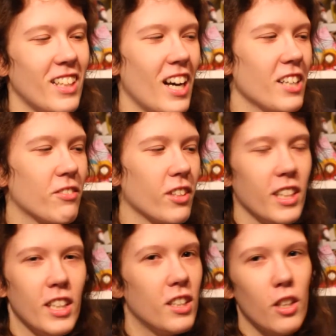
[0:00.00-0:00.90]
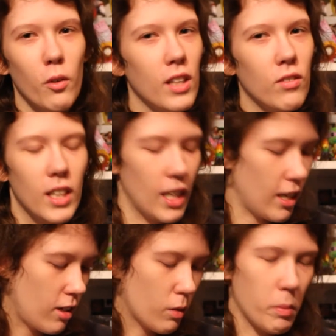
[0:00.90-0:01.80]
I really don't even
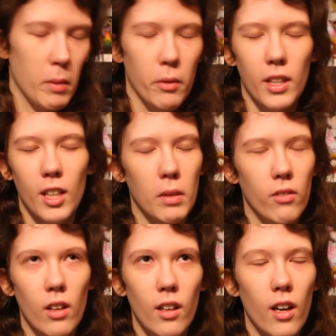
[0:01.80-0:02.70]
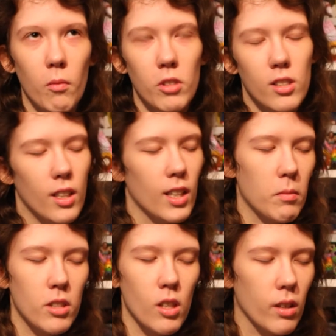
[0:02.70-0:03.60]
care what people think of me right now. I'm just like,
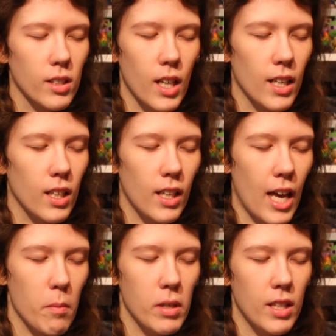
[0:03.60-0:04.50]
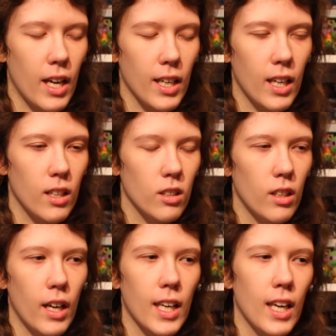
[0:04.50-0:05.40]
I'm so excited and happy that I can't,
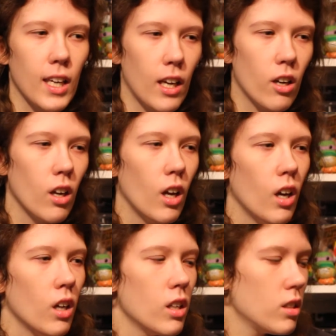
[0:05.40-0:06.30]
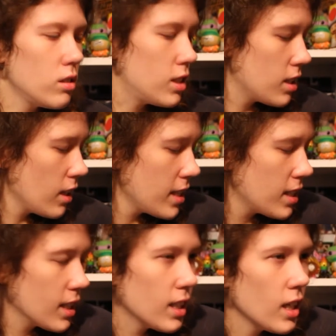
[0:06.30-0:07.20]
I can't care. Is this the last
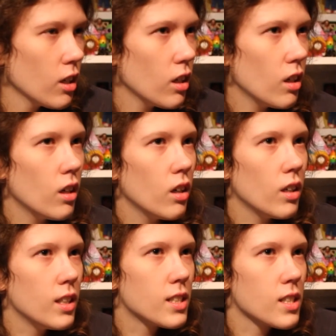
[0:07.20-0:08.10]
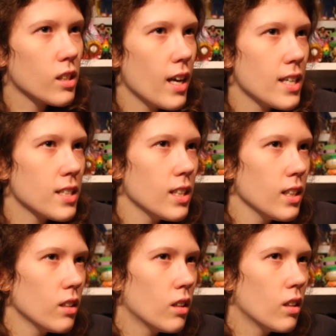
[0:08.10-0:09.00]
thing in there? Is this the last thing?
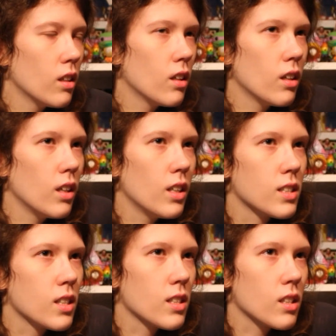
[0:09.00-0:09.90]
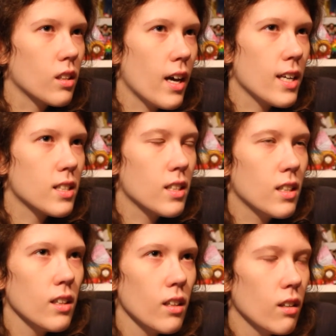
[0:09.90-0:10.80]
Is this the last thing?